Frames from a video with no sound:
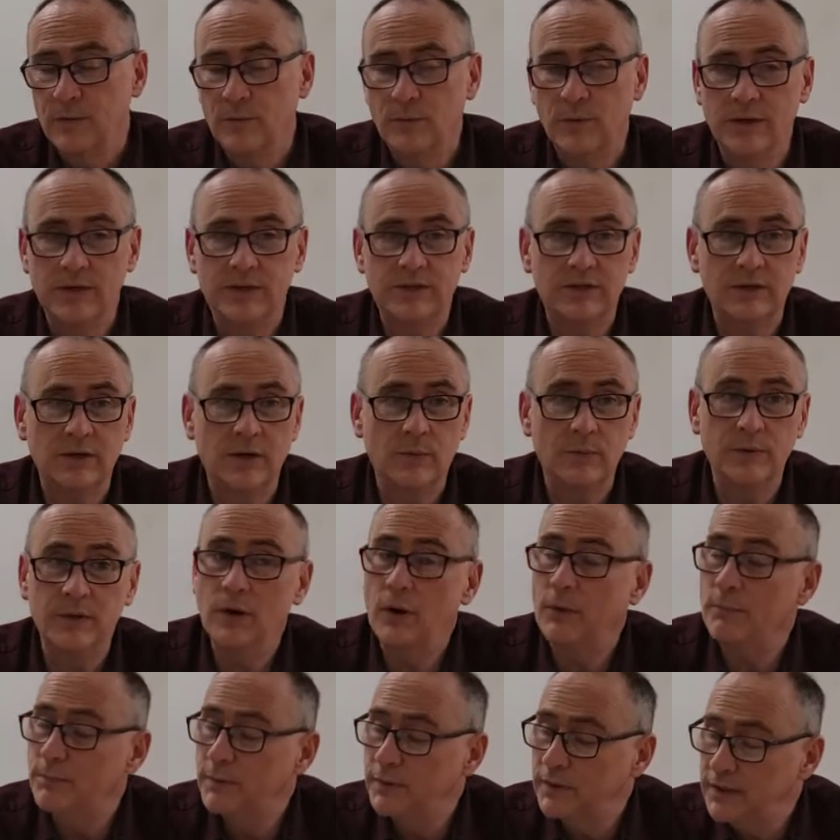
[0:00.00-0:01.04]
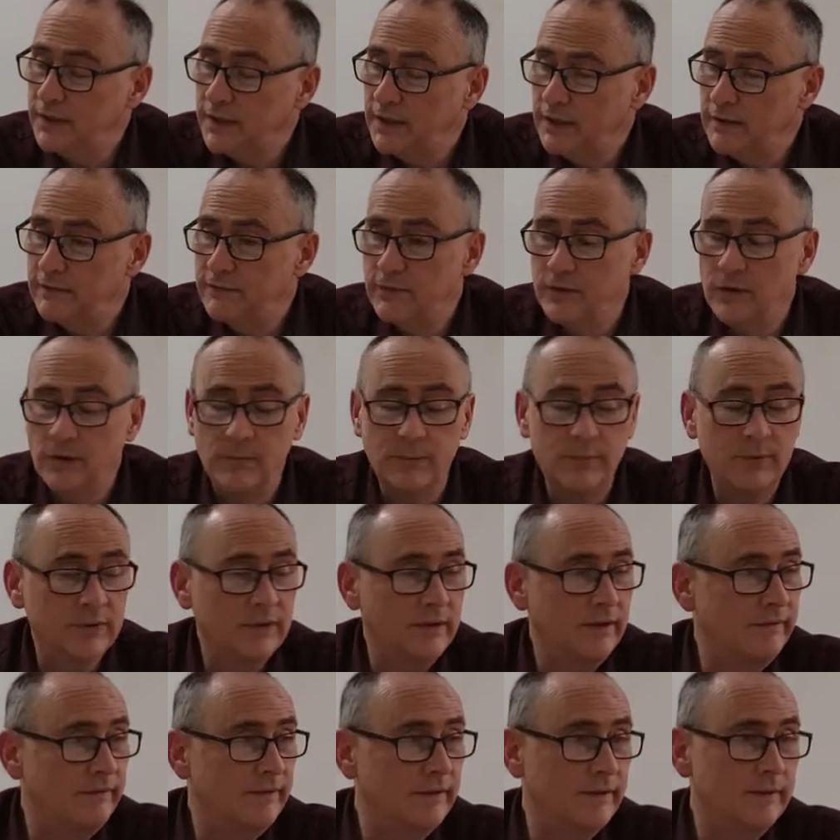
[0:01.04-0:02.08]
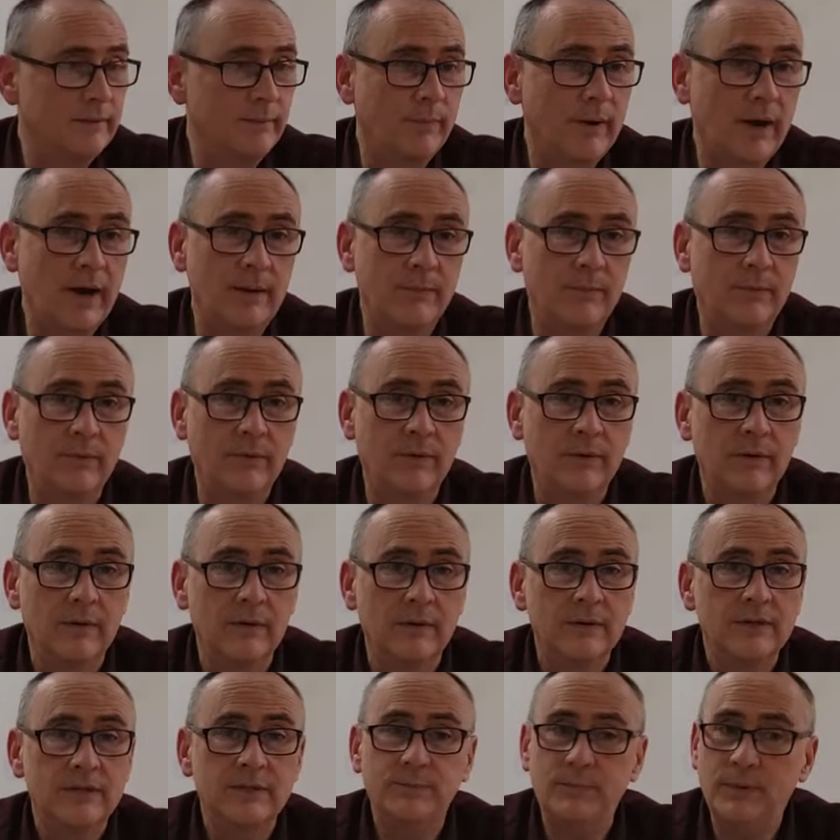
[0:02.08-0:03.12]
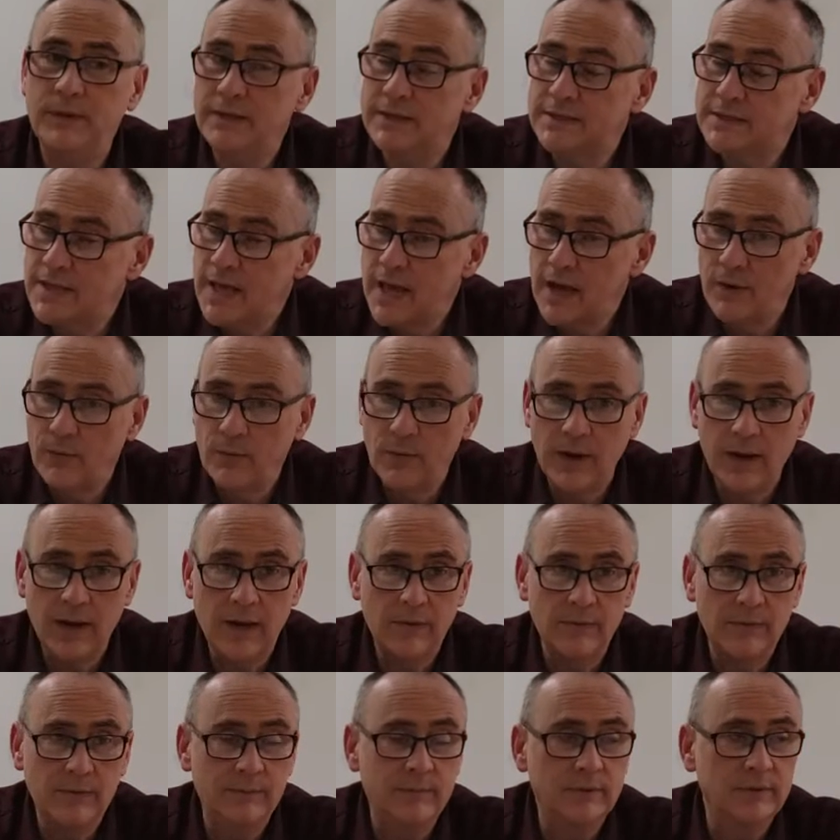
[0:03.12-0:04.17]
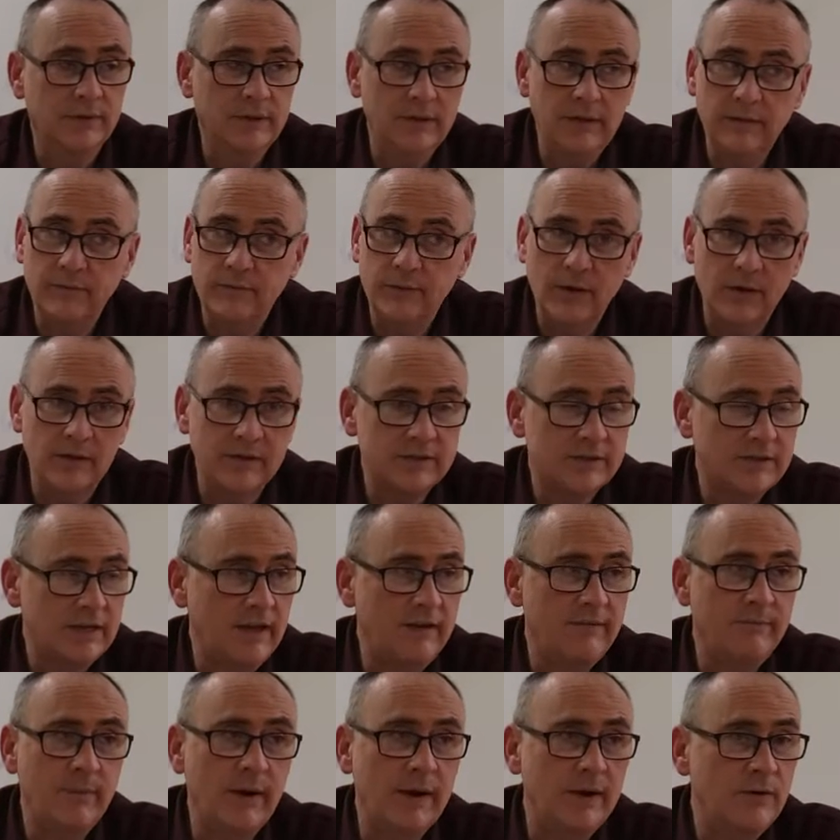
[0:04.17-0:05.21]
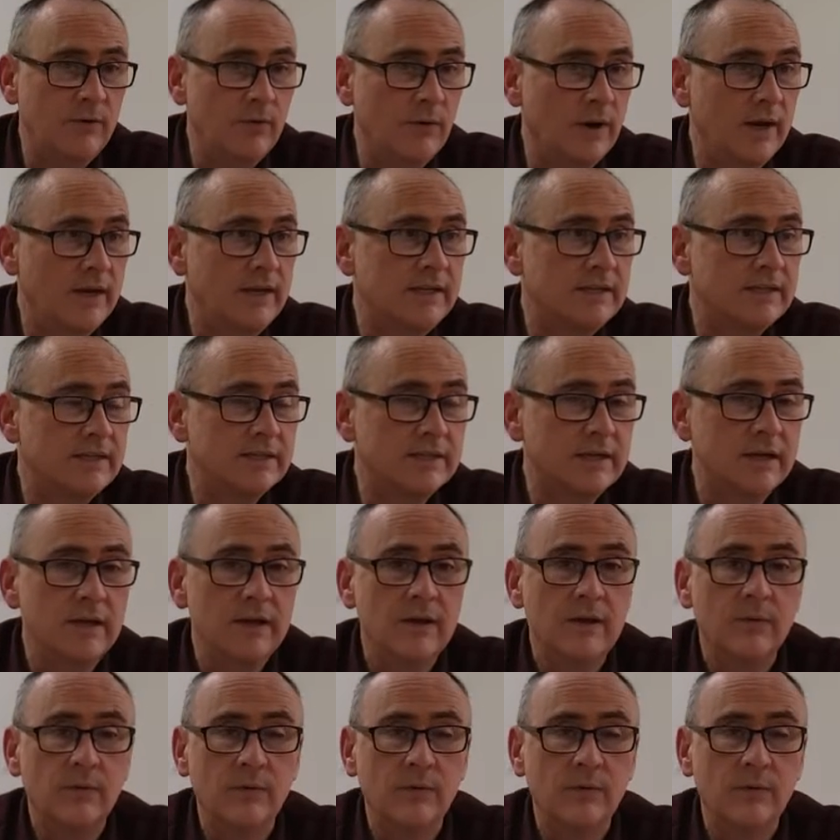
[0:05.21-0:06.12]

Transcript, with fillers: which uh, we don't believe. We don't believe that the Bible speaks that way. We believe we are saved by grace.